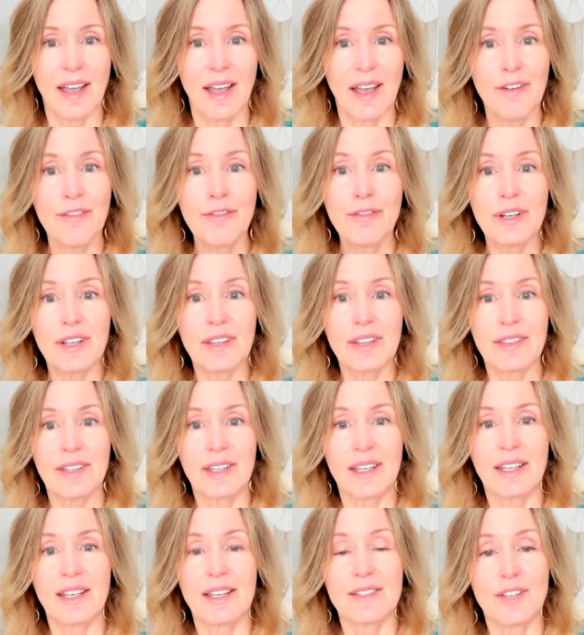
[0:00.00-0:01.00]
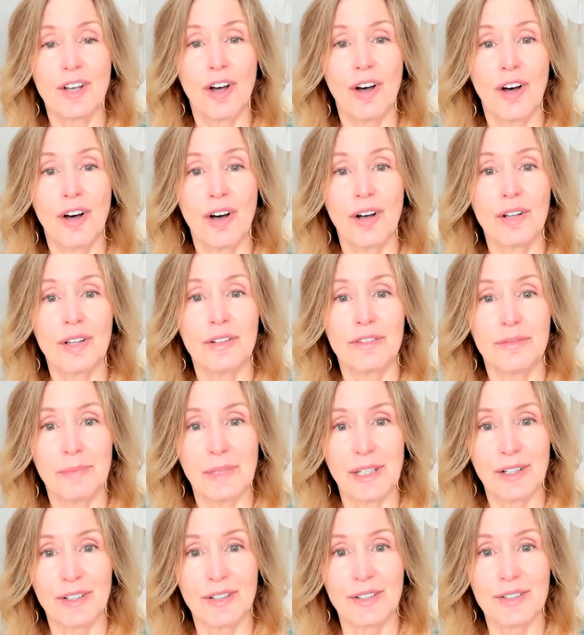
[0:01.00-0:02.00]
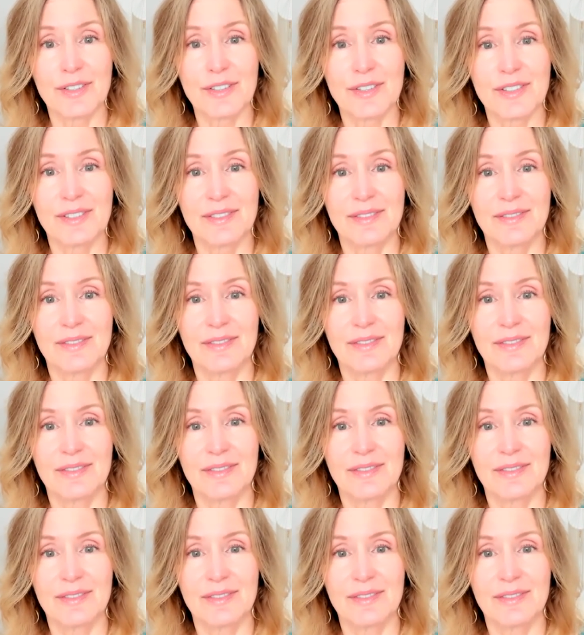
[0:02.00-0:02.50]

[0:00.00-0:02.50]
Everything is a Hall of Mirrors.